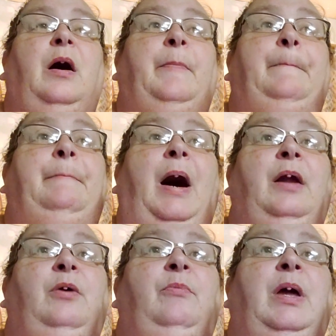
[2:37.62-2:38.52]

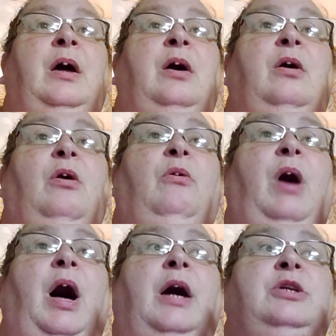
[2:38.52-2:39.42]
About a week
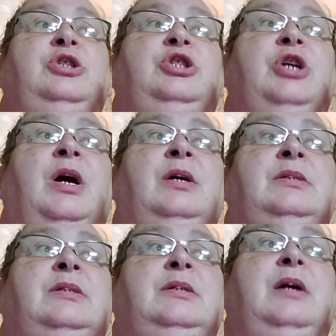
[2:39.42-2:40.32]
ago, I
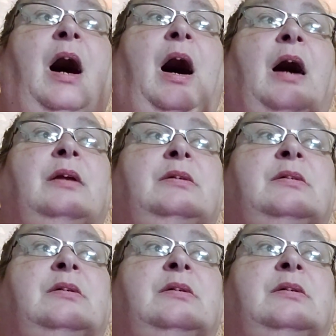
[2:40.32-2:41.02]
just got